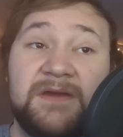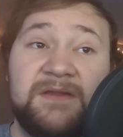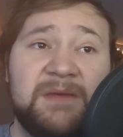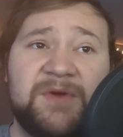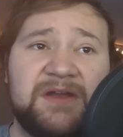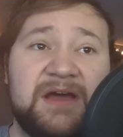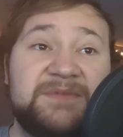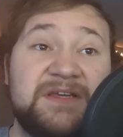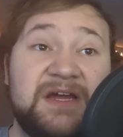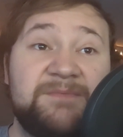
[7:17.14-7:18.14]
"The
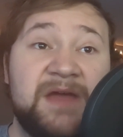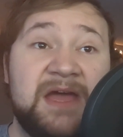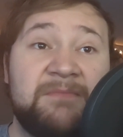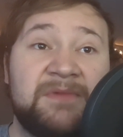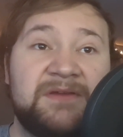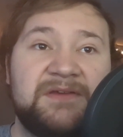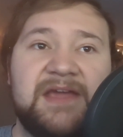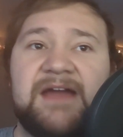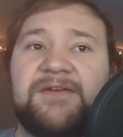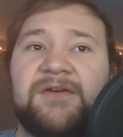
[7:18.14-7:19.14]
Penobscot, ma'am,"
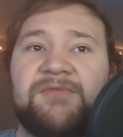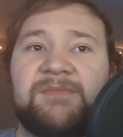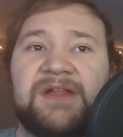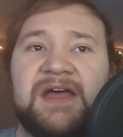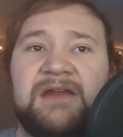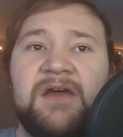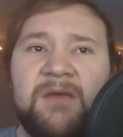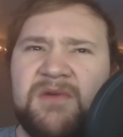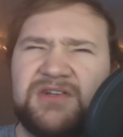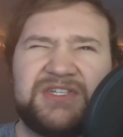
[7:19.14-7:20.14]
Gallagher replied.
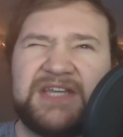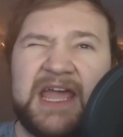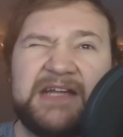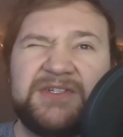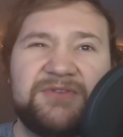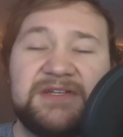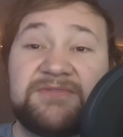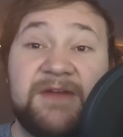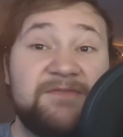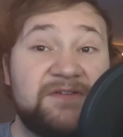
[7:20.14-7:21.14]
"Most
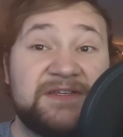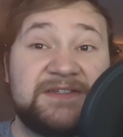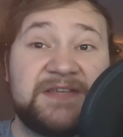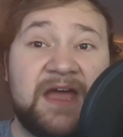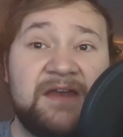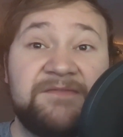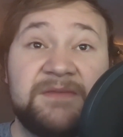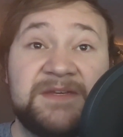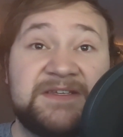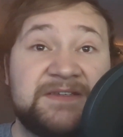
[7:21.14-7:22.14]
dangerous river this side of the
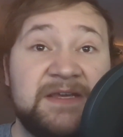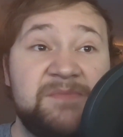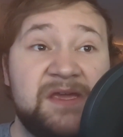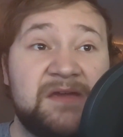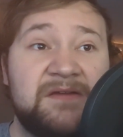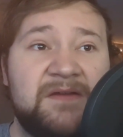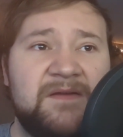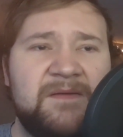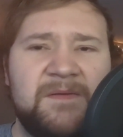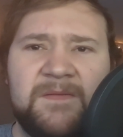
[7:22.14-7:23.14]
Mississippi."
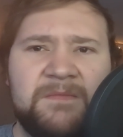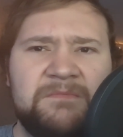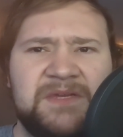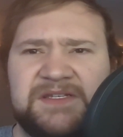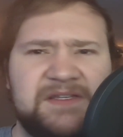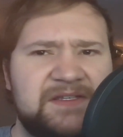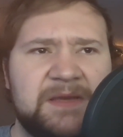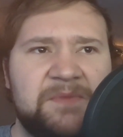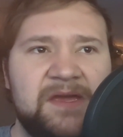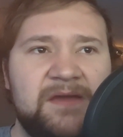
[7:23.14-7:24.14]

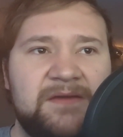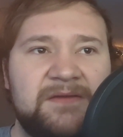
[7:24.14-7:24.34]
"Mississippi?"